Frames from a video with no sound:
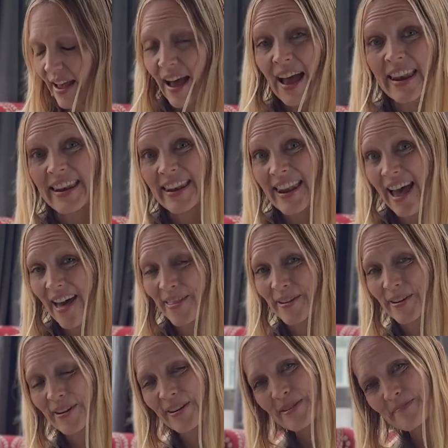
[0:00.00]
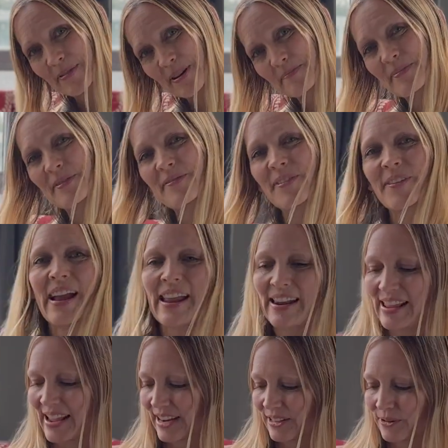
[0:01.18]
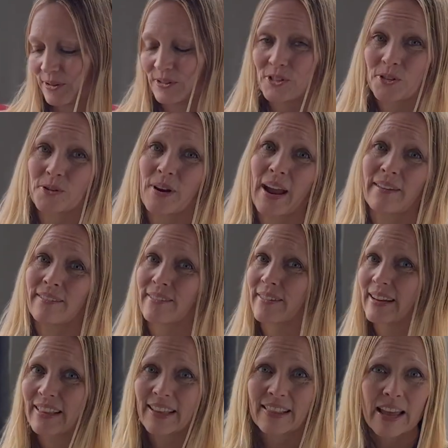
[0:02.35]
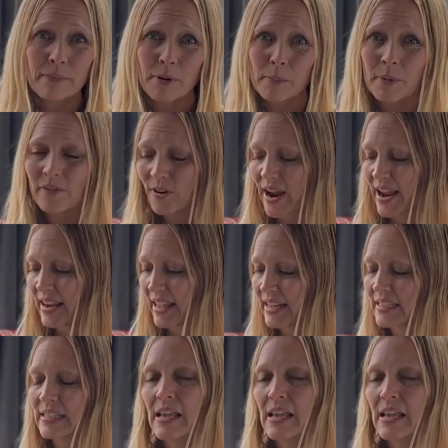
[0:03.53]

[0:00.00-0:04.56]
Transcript: Another purple variety. I told you I really like purple varieties.